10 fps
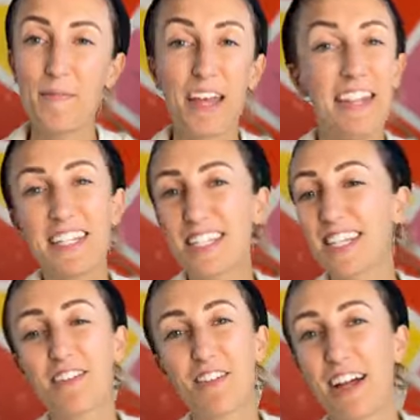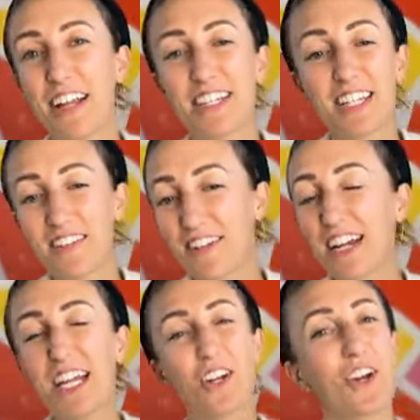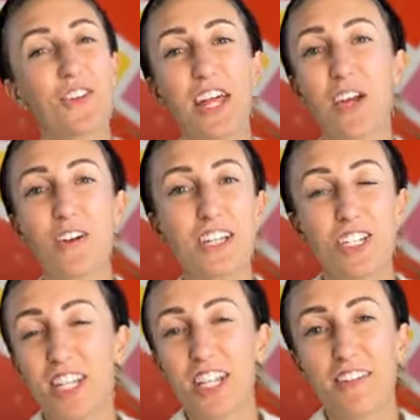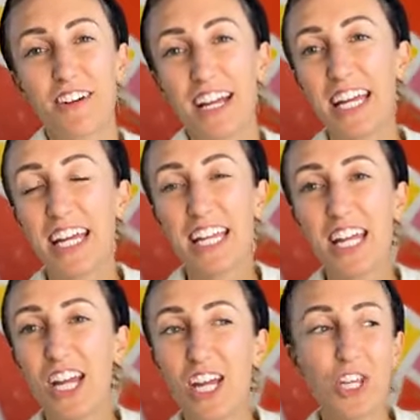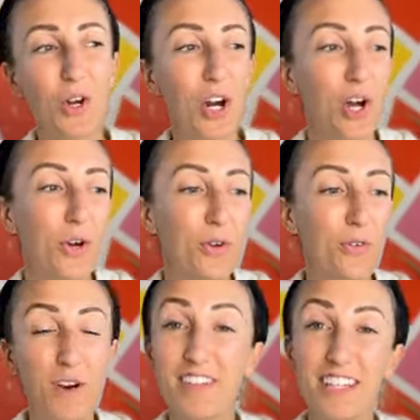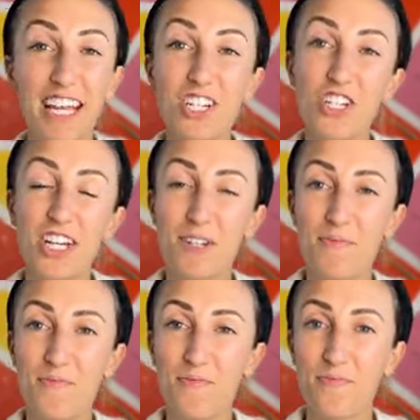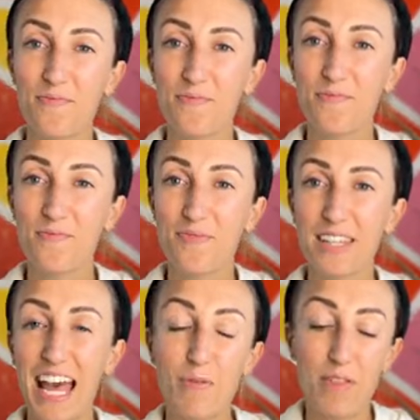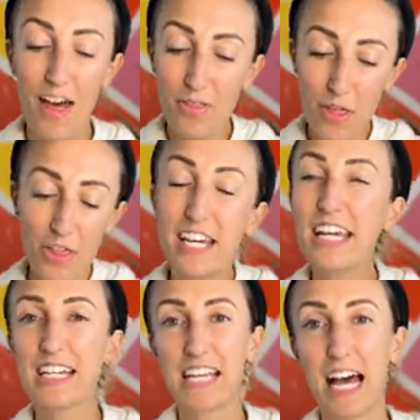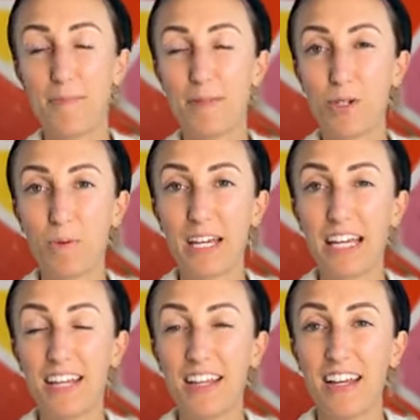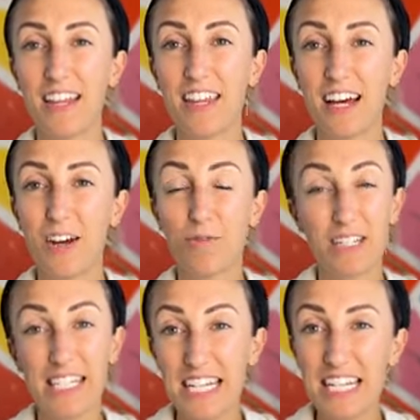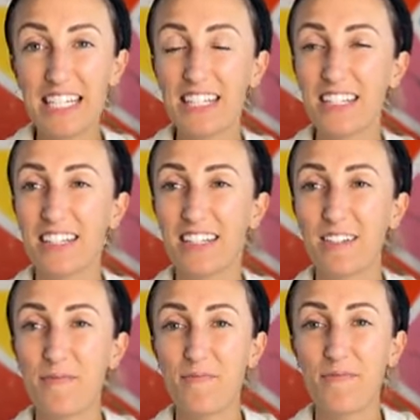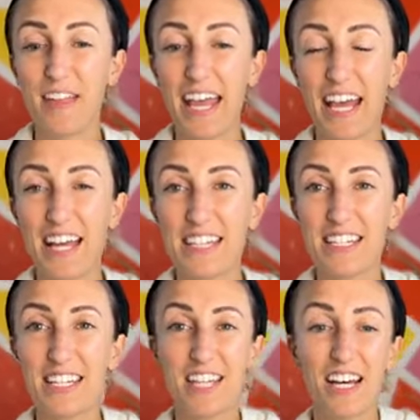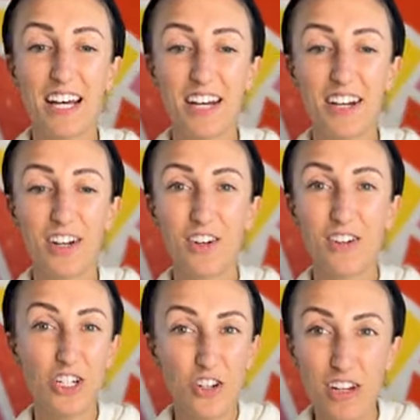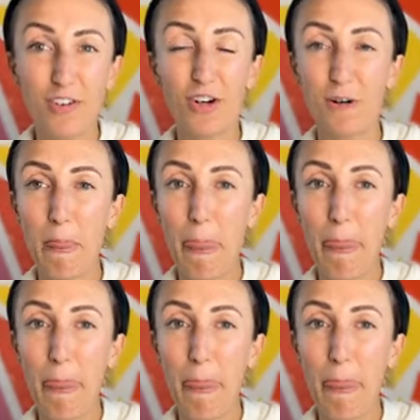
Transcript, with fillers: and then deliver it. Deliver it in your own language, deliver it in your own revelation. And without the thinking time between the receipt and the retrieval